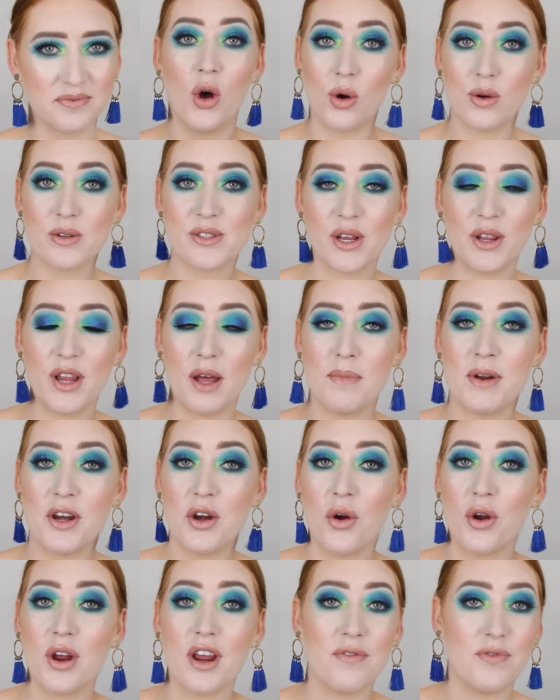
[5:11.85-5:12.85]
Also let me
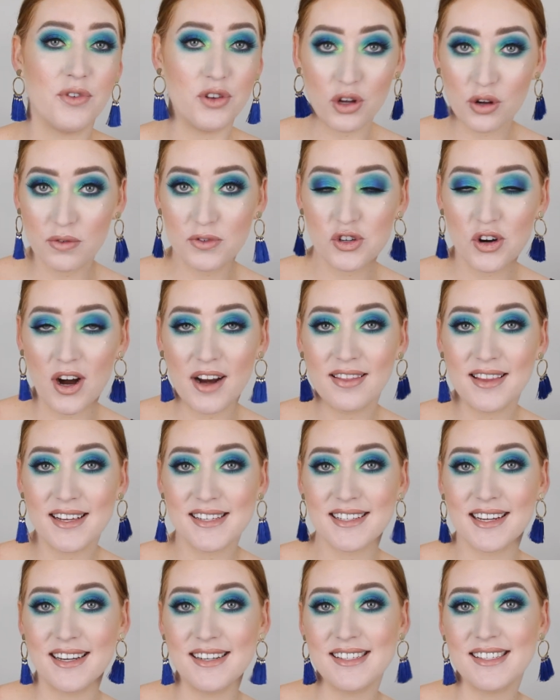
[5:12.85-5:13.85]
know if you've tried
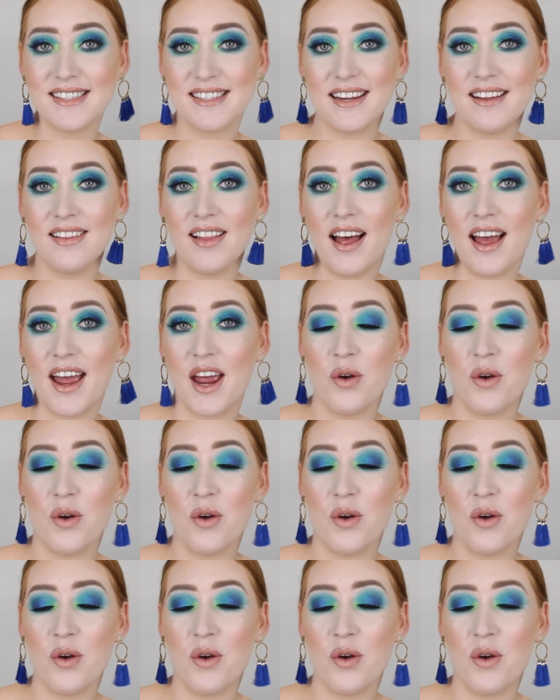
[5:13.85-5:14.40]
this concealer